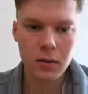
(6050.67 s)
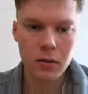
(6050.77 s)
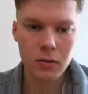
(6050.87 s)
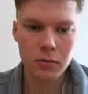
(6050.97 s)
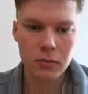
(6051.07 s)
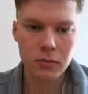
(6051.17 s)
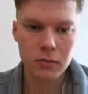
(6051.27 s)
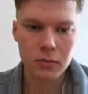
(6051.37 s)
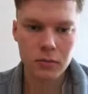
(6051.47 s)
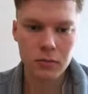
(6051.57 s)
Oh,
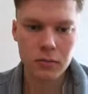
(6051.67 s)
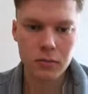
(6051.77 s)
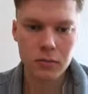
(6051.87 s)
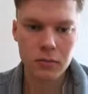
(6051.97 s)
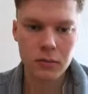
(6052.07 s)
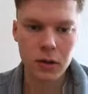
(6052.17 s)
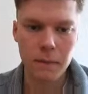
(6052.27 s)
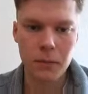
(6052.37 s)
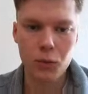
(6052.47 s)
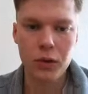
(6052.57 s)
yeah.
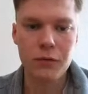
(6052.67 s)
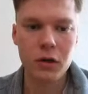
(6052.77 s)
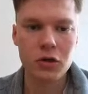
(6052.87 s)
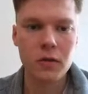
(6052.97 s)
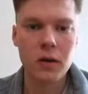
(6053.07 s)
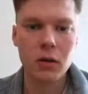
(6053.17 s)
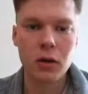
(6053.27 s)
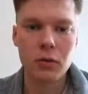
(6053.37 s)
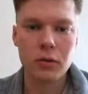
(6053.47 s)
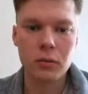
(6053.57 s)
We finished the download.